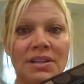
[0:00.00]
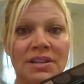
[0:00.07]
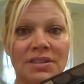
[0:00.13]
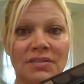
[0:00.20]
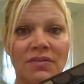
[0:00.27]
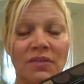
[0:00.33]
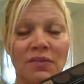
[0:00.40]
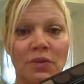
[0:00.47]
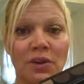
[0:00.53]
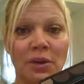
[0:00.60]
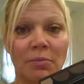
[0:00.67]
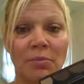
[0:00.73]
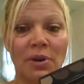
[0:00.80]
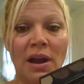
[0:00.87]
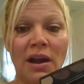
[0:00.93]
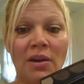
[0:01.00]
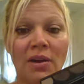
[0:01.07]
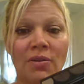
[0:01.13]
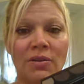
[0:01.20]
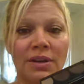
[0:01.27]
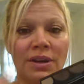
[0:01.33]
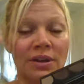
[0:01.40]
is for your brow,